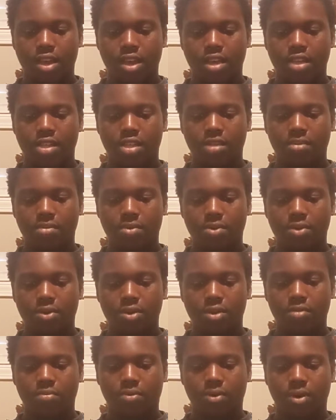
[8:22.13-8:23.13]
as the
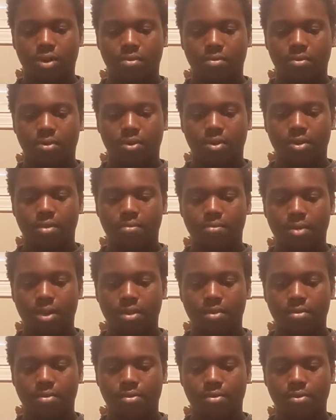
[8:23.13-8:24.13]
morning spread upon the
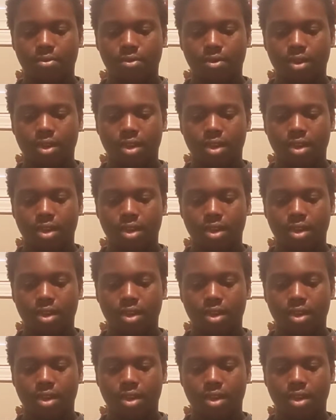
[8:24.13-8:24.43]
mountains,